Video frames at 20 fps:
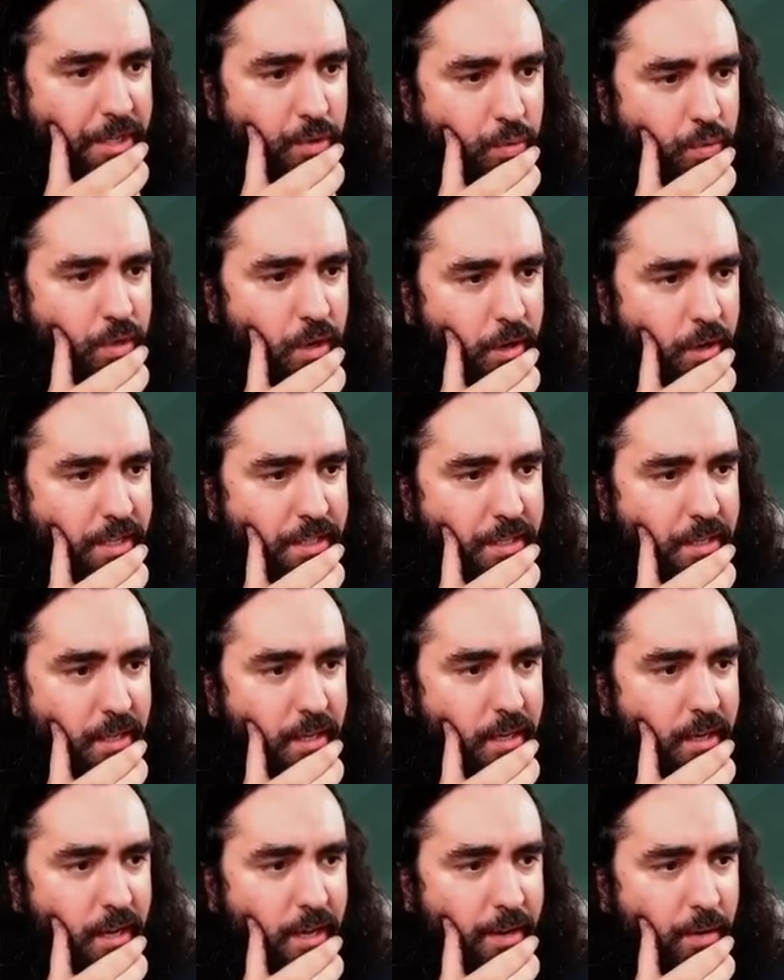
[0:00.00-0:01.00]
two cards.
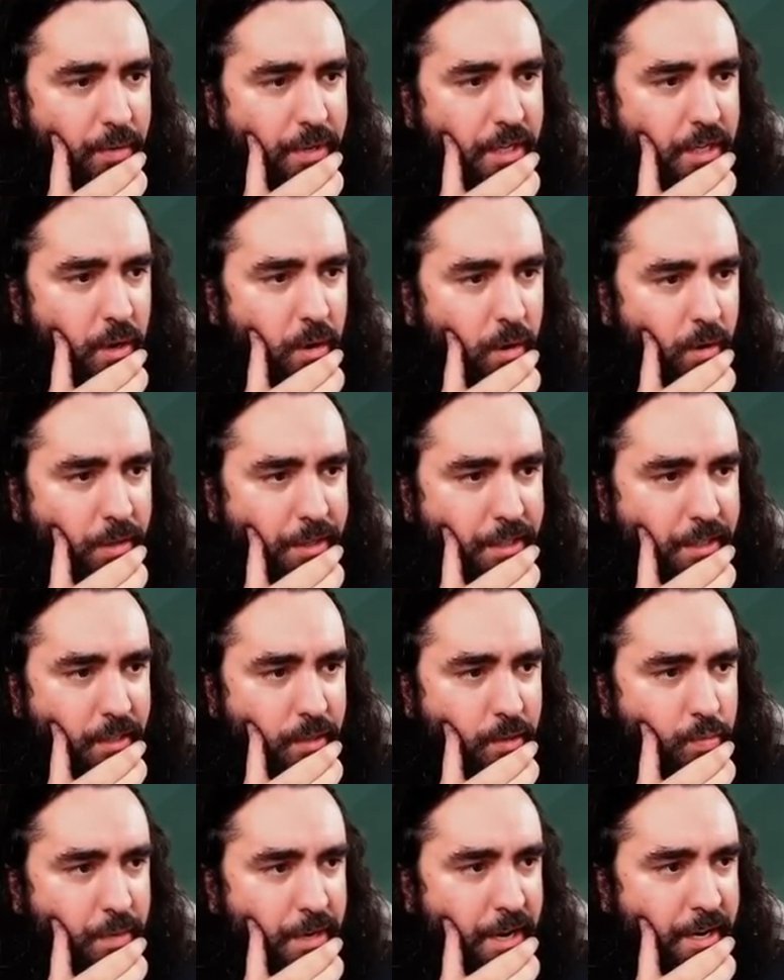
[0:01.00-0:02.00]
I don't need all these
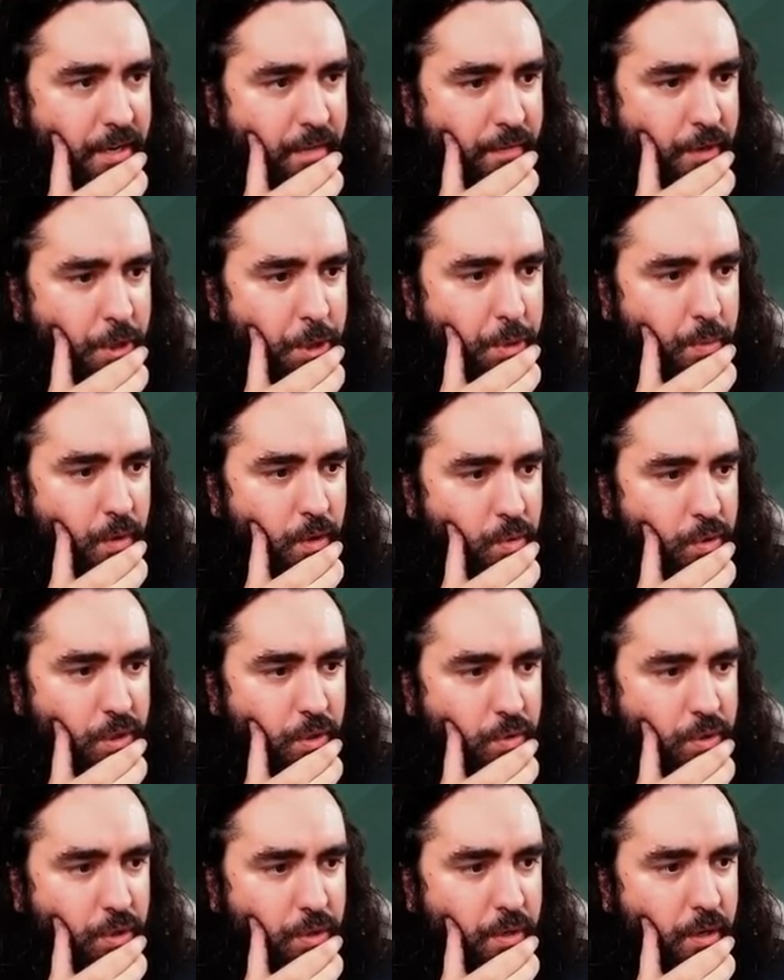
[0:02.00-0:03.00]
Illuminator
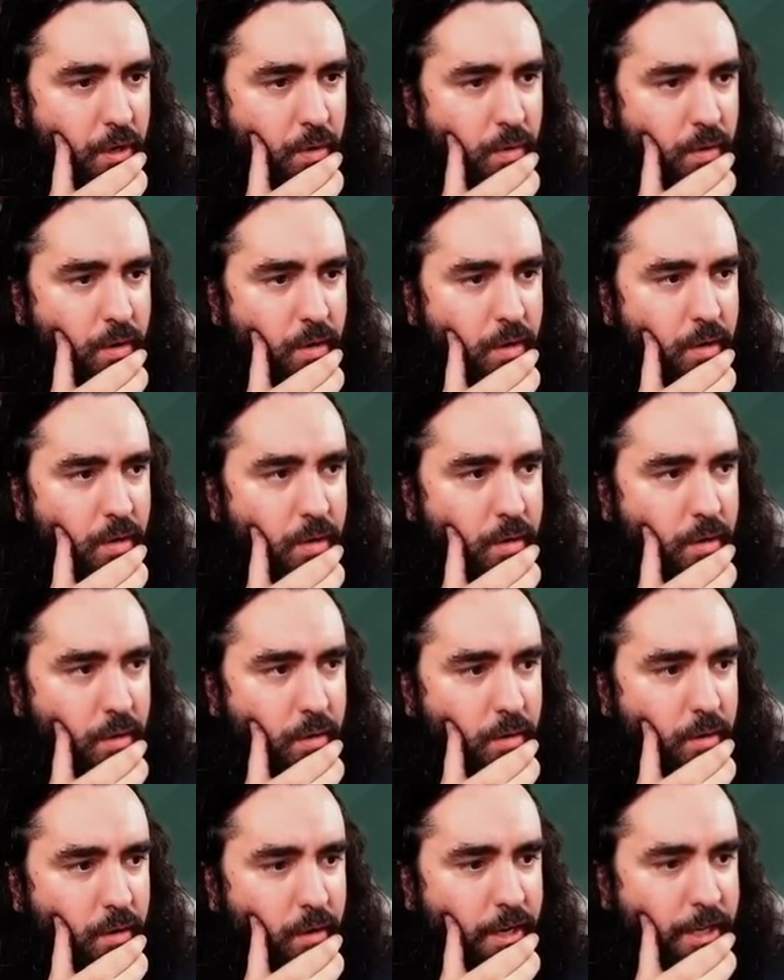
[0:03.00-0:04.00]
Virtuosos, you know?
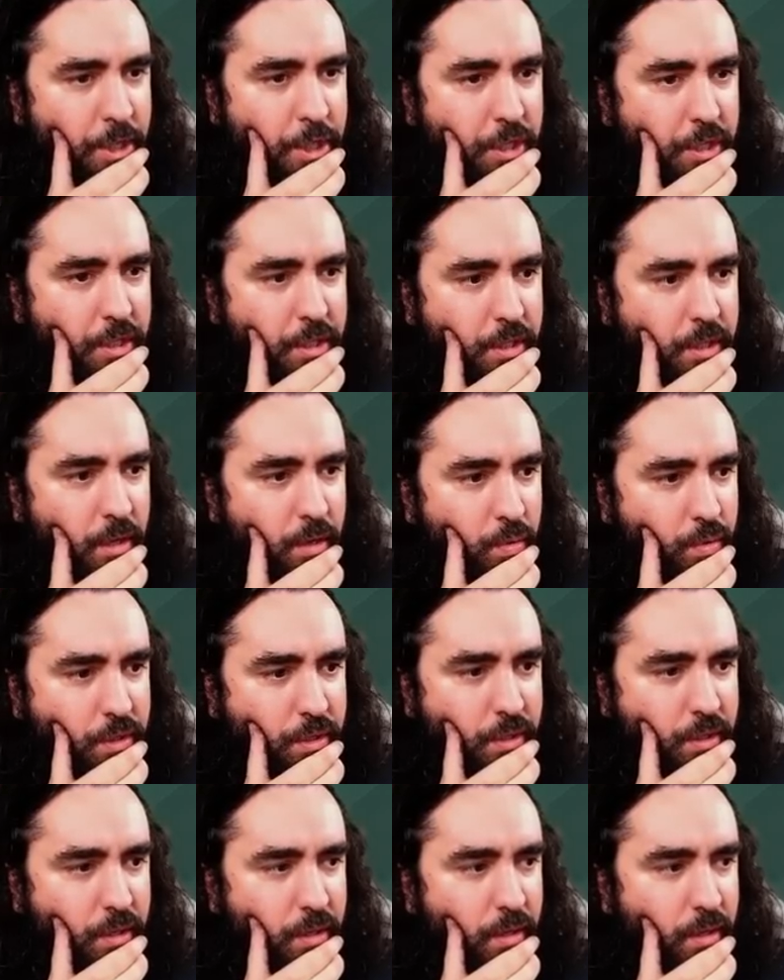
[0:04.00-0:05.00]
I just
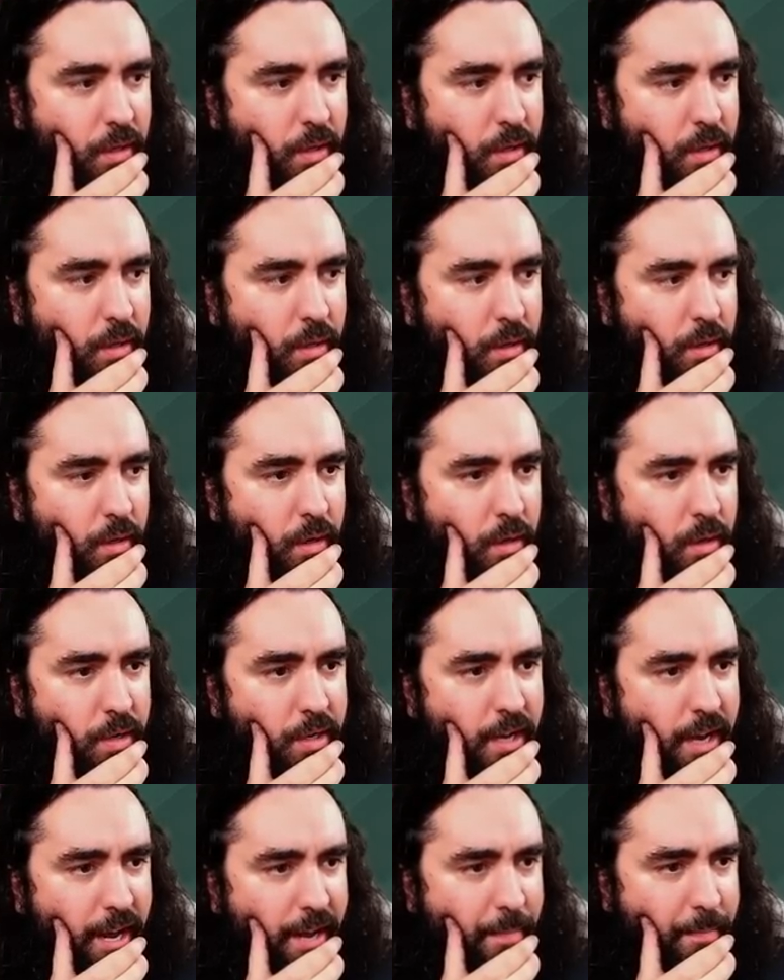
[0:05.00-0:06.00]
don't.
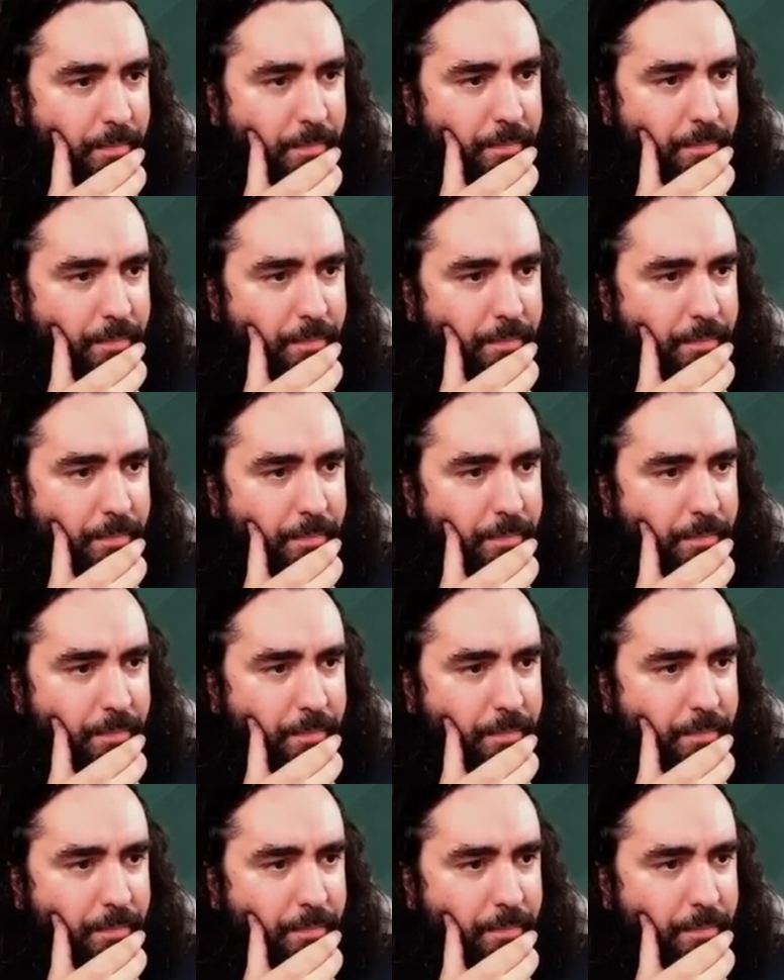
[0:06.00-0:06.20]
Okay.